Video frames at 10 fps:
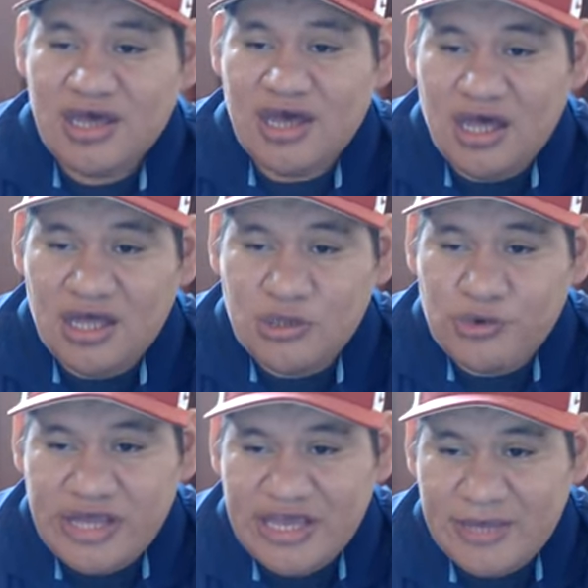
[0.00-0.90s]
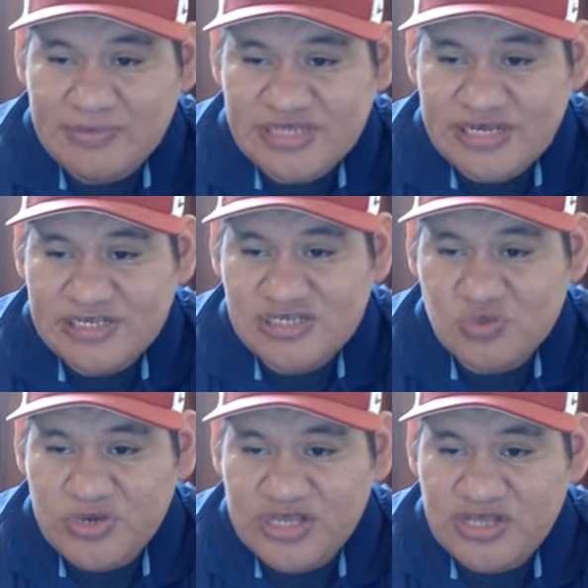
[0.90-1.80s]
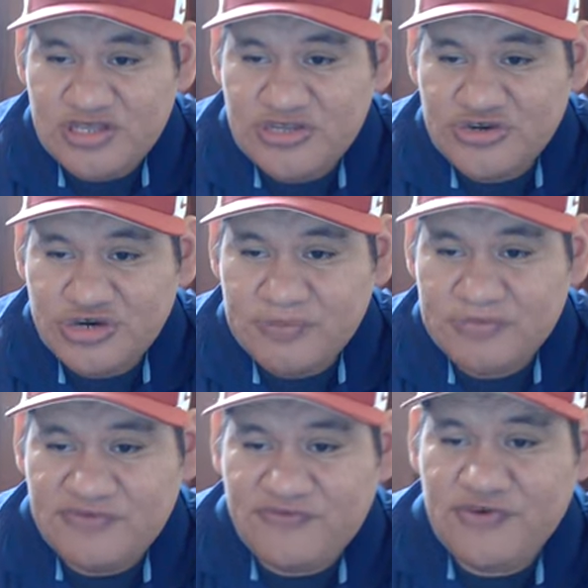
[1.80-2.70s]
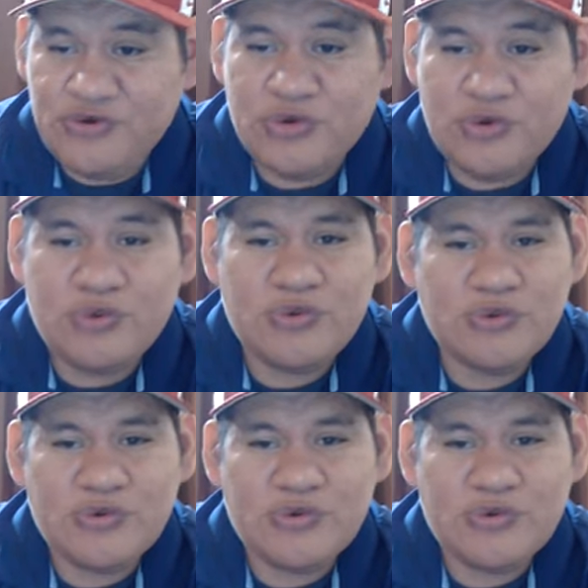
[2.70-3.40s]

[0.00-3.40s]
Lord Ahab says with script foo,